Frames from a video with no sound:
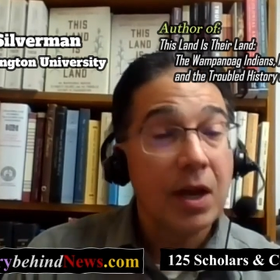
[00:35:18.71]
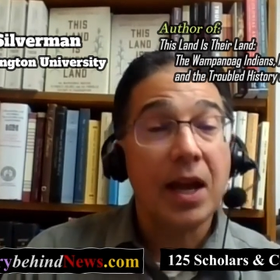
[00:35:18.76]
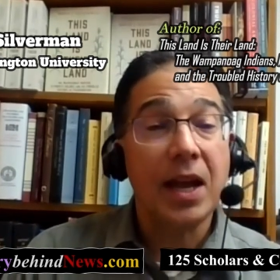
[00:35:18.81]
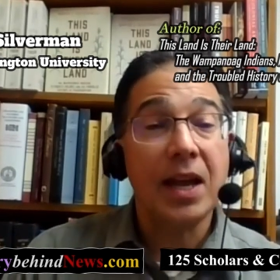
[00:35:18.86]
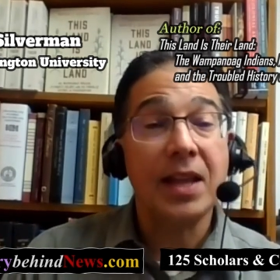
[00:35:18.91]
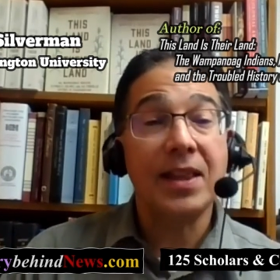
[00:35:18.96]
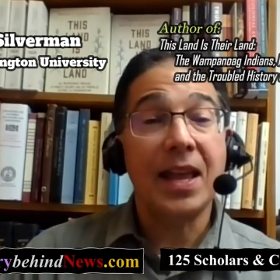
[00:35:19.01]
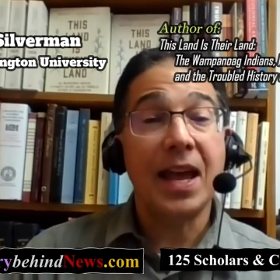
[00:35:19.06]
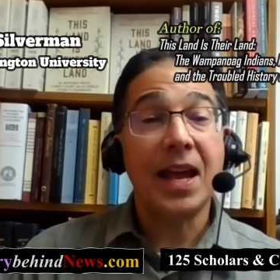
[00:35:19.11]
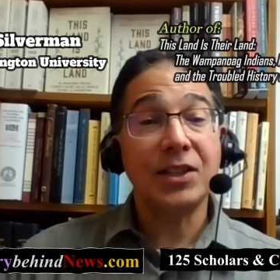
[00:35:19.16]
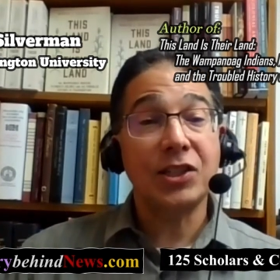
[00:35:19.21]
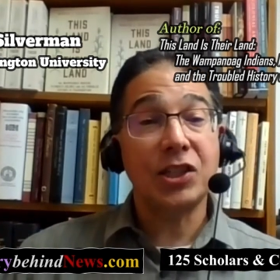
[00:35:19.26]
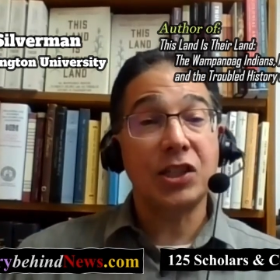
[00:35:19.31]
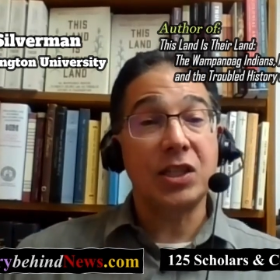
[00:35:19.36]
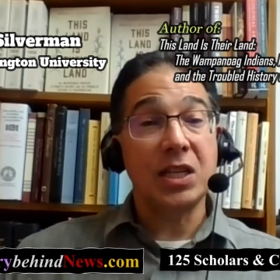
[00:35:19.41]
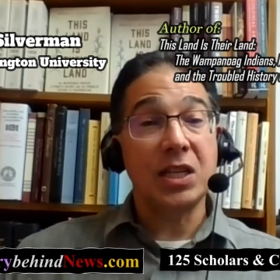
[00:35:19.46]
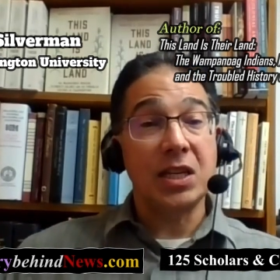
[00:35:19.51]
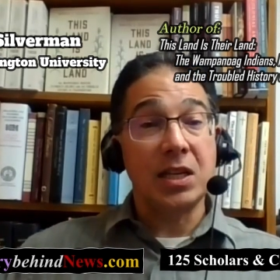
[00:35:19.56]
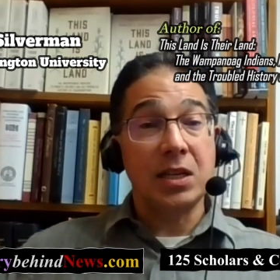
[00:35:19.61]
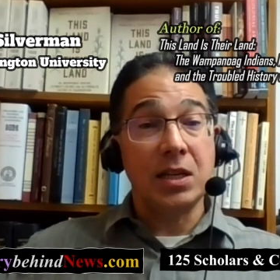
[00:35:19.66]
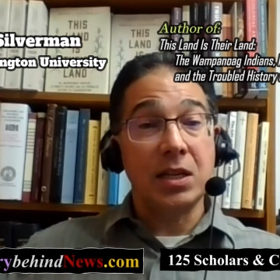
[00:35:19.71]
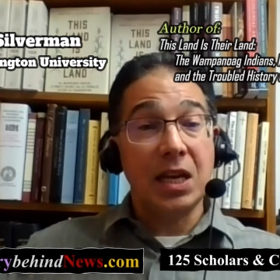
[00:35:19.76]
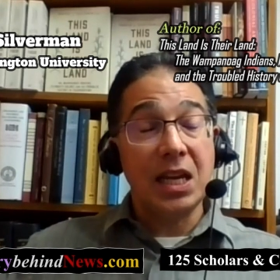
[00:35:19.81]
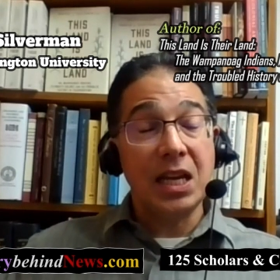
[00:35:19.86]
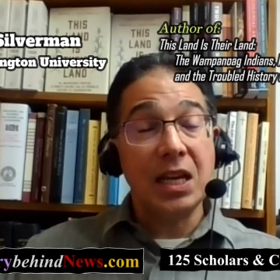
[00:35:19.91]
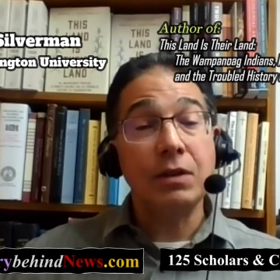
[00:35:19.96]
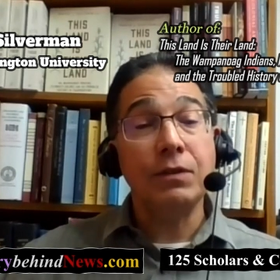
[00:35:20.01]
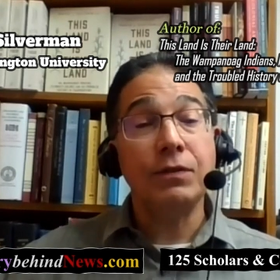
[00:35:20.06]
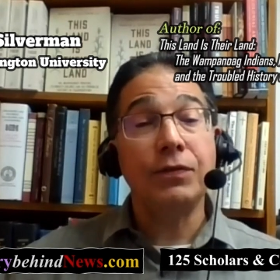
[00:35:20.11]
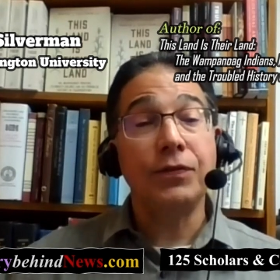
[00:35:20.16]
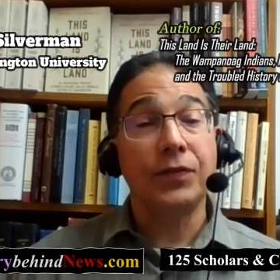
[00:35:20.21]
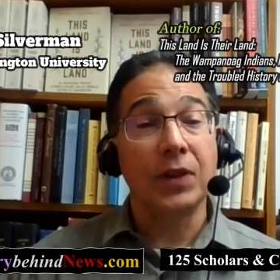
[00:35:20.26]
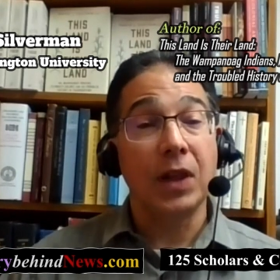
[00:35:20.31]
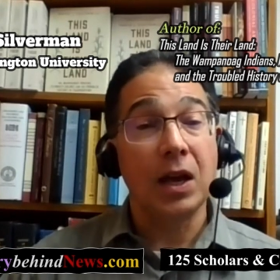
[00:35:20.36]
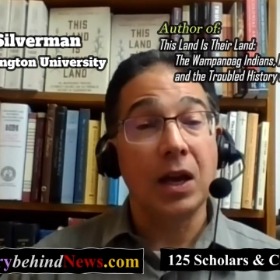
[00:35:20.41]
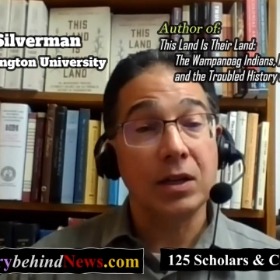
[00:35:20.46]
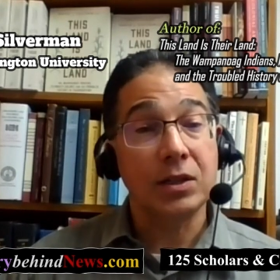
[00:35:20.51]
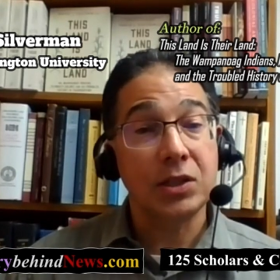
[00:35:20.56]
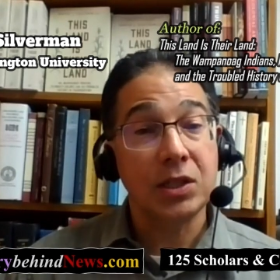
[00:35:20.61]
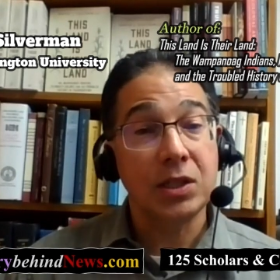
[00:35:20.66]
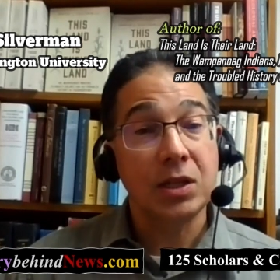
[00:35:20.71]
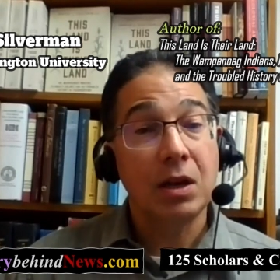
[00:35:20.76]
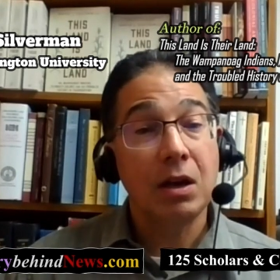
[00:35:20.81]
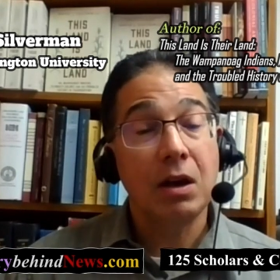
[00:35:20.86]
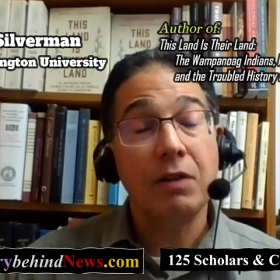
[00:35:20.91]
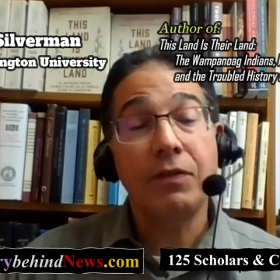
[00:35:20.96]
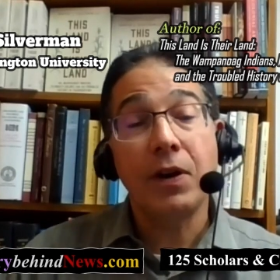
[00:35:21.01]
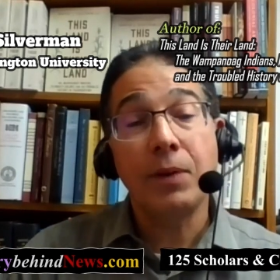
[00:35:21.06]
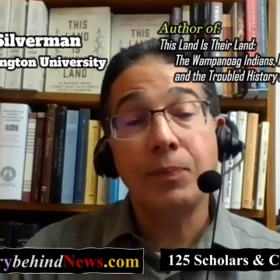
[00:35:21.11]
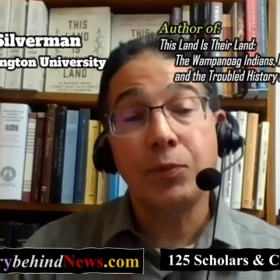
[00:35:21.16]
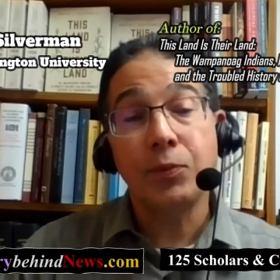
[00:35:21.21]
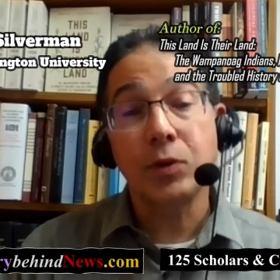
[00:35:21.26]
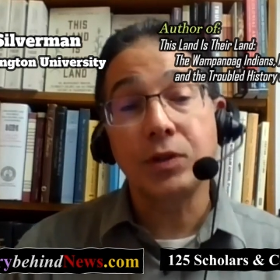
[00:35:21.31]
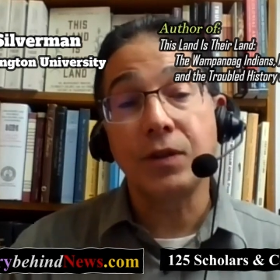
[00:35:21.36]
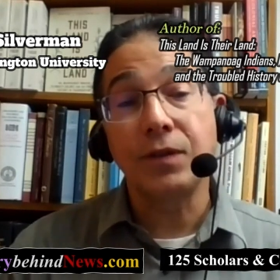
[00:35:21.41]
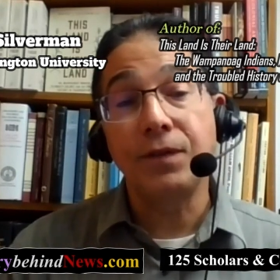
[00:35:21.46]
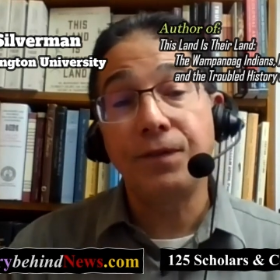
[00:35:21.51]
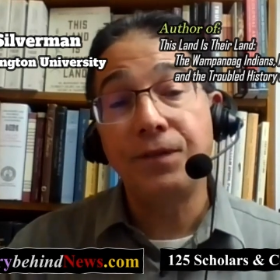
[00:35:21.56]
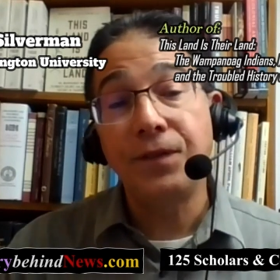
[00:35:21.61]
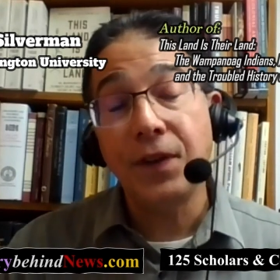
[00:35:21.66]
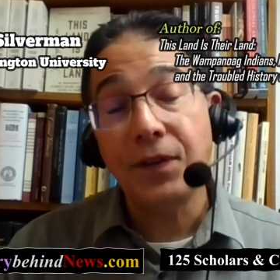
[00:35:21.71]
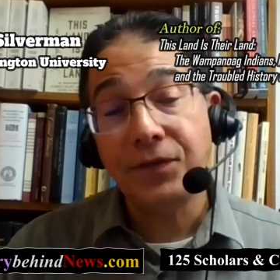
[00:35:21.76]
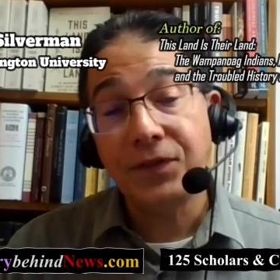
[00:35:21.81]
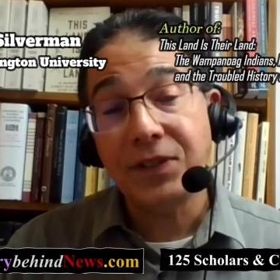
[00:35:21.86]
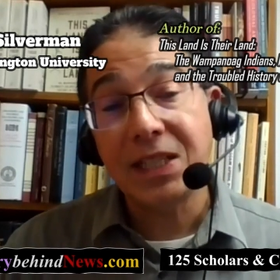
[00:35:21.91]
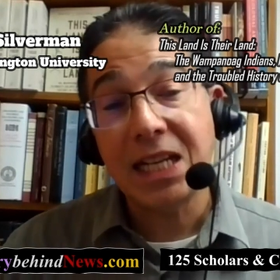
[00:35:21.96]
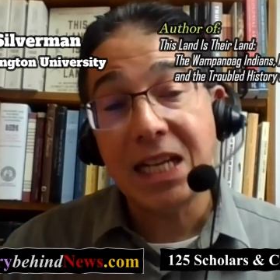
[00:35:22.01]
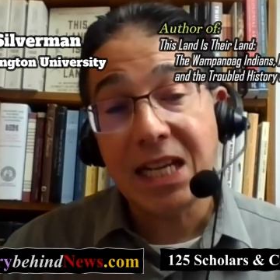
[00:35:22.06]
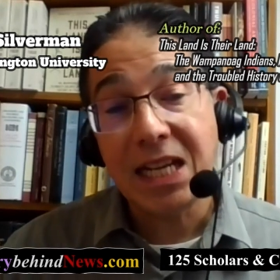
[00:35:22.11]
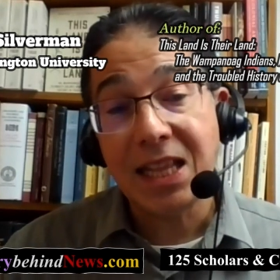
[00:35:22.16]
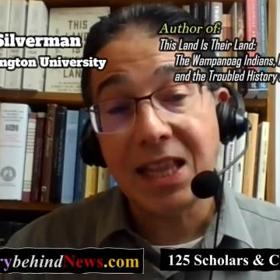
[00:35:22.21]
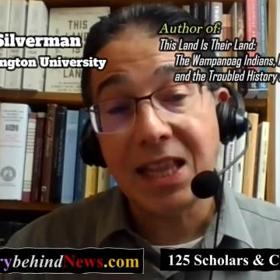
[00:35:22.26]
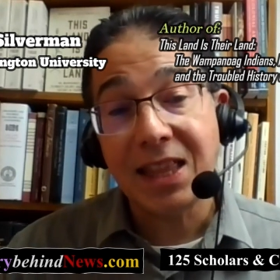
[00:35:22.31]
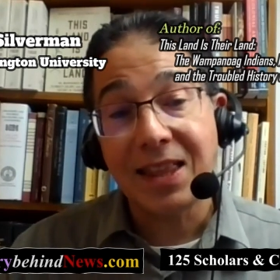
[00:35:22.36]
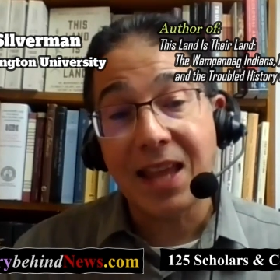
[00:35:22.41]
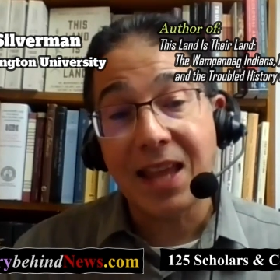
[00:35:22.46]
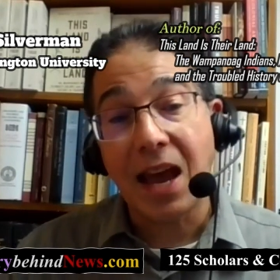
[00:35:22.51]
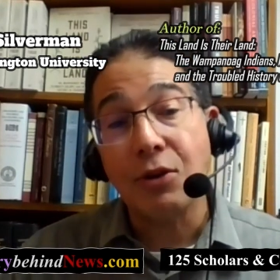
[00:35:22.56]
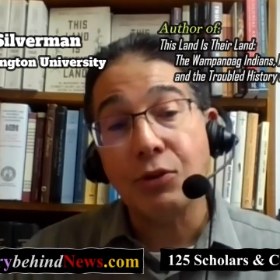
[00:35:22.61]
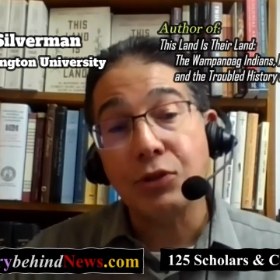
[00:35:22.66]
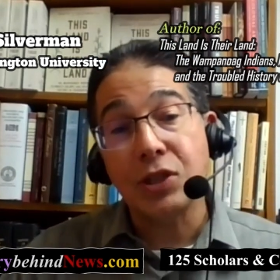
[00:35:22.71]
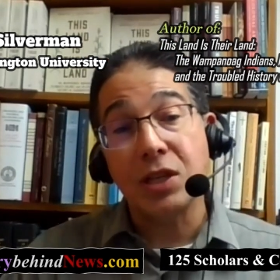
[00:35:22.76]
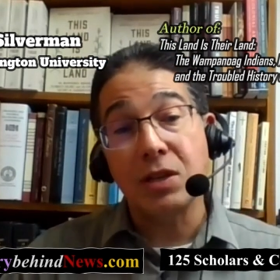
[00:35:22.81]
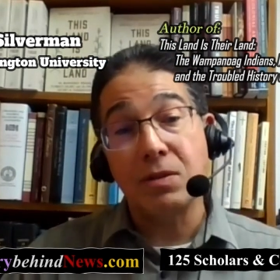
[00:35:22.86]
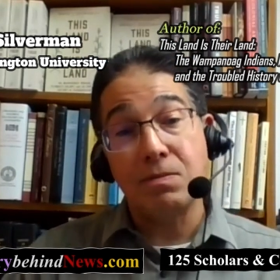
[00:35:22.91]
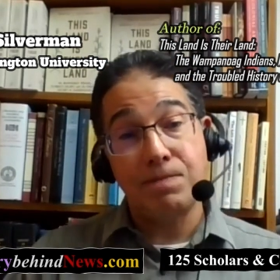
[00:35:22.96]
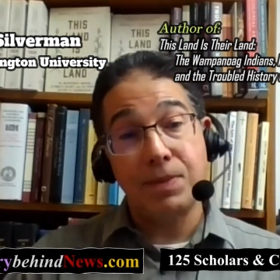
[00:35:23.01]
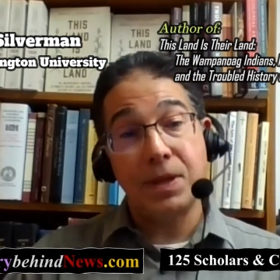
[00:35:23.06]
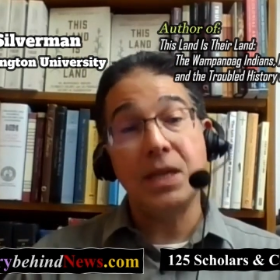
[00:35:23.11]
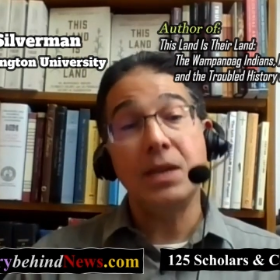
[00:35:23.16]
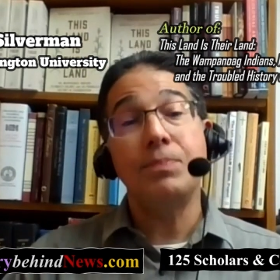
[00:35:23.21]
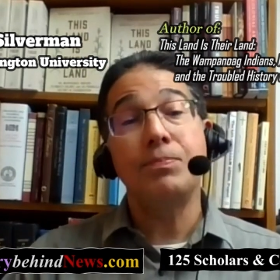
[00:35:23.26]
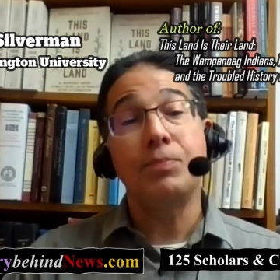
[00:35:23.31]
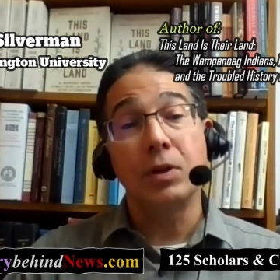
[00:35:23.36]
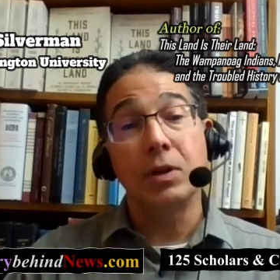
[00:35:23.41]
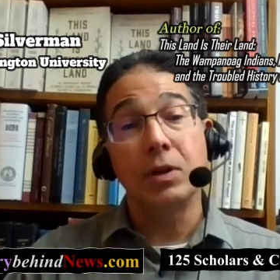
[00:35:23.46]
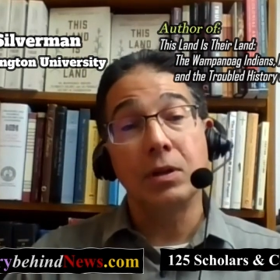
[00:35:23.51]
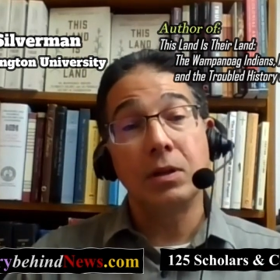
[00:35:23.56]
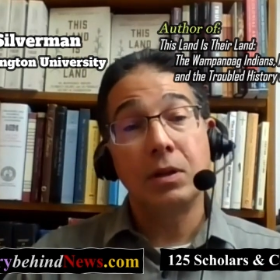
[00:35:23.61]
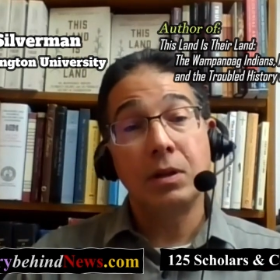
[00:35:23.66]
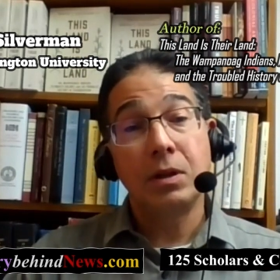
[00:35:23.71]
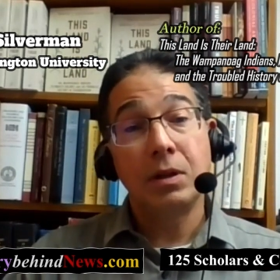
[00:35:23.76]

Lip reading: And that's the influx of upwards of 15,000 people